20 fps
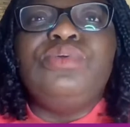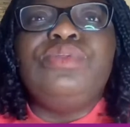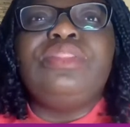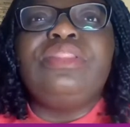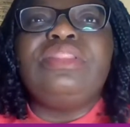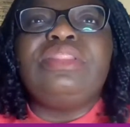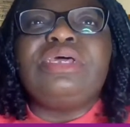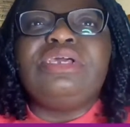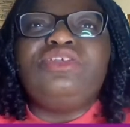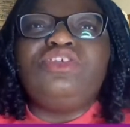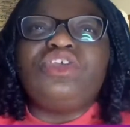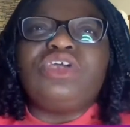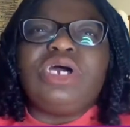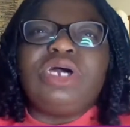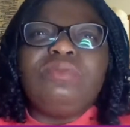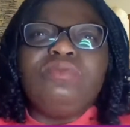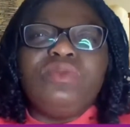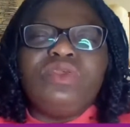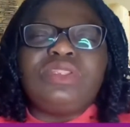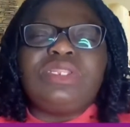that
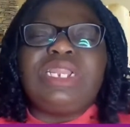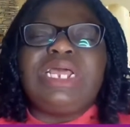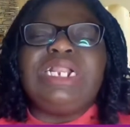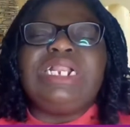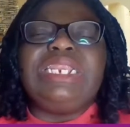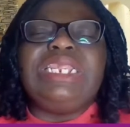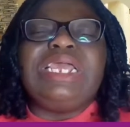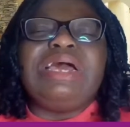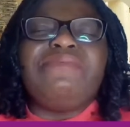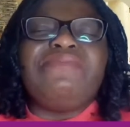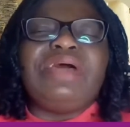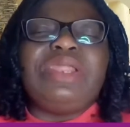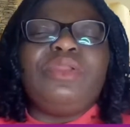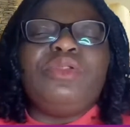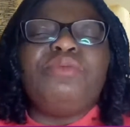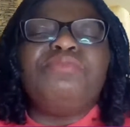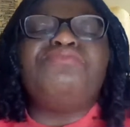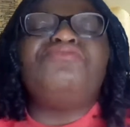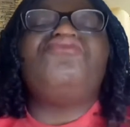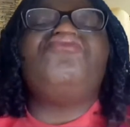child most likely have an
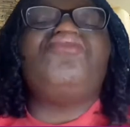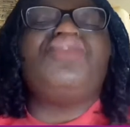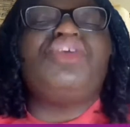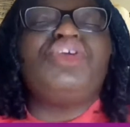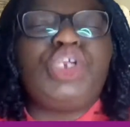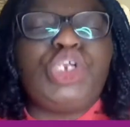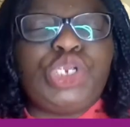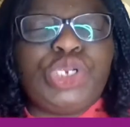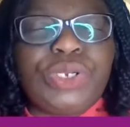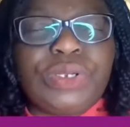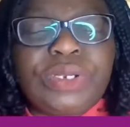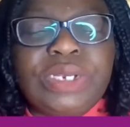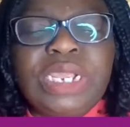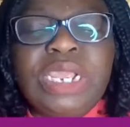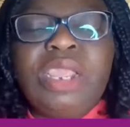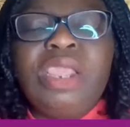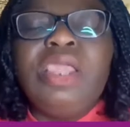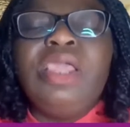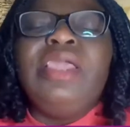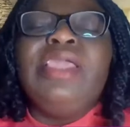obstruction
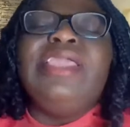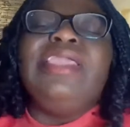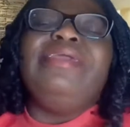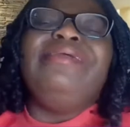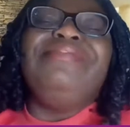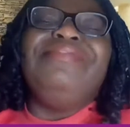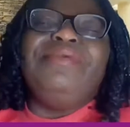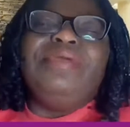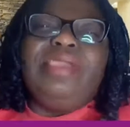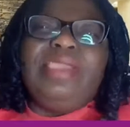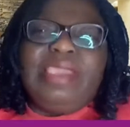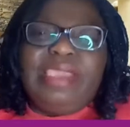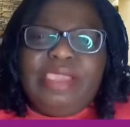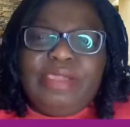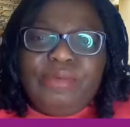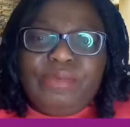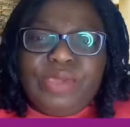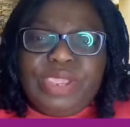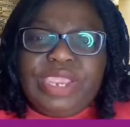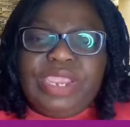in the
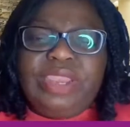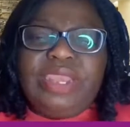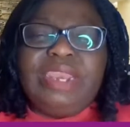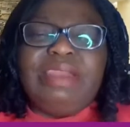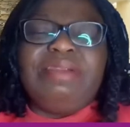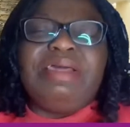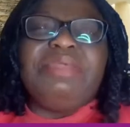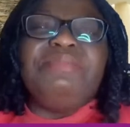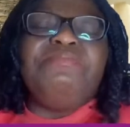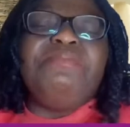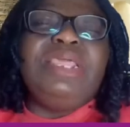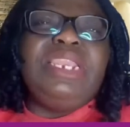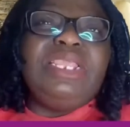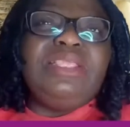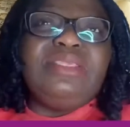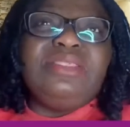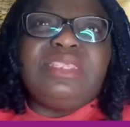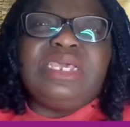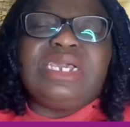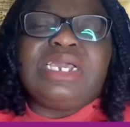airway. There are many
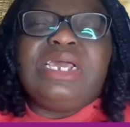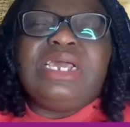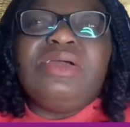things that can